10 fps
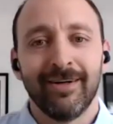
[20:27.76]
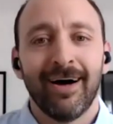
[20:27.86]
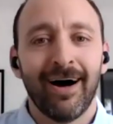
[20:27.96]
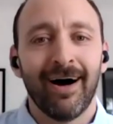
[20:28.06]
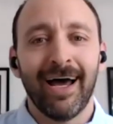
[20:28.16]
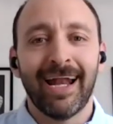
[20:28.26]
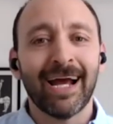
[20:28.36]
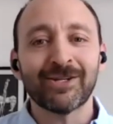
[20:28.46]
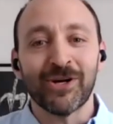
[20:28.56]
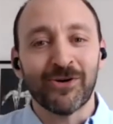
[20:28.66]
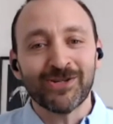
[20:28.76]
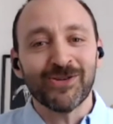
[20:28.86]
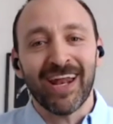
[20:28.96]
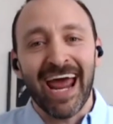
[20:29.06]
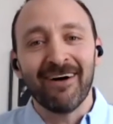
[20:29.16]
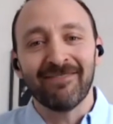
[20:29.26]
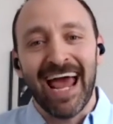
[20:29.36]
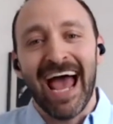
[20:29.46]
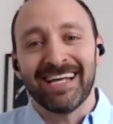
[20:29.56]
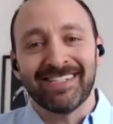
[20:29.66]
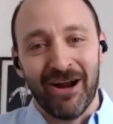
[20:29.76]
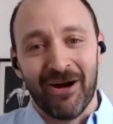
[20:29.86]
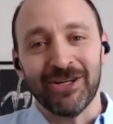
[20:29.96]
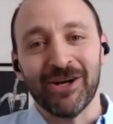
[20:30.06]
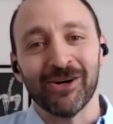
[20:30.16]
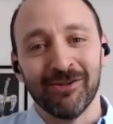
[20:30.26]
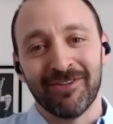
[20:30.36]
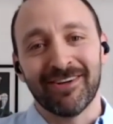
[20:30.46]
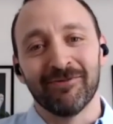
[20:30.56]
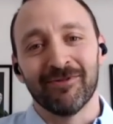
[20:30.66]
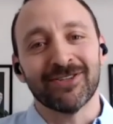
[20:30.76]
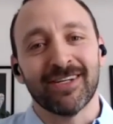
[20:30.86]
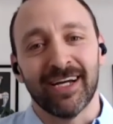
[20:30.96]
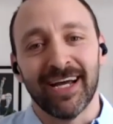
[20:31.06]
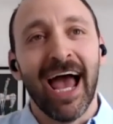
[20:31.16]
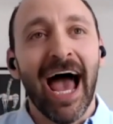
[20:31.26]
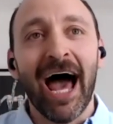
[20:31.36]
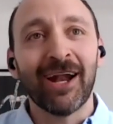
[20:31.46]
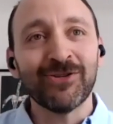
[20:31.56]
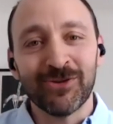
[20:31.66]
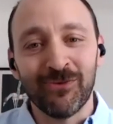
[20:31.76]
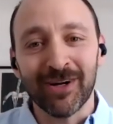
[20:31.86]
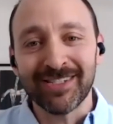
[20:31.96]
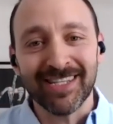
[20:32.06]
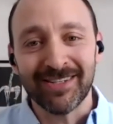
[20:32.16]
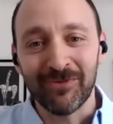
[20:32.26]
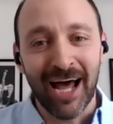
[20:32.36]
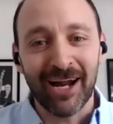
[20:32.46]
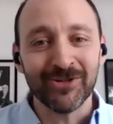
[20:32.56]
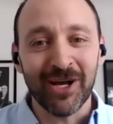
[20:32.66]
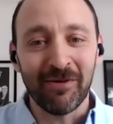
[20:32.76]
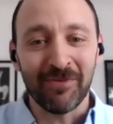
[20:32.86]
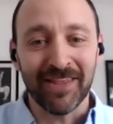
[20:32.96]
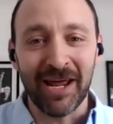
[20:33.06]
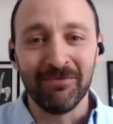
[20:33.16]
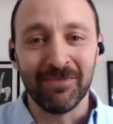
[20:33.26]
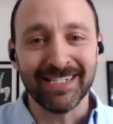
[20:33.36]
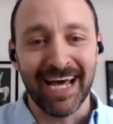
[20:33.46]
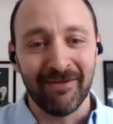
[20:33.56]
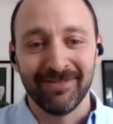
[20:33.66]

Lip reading: And actually, a question that I haven't asked in our year of conversing: how did you come up with the name Beatdapp?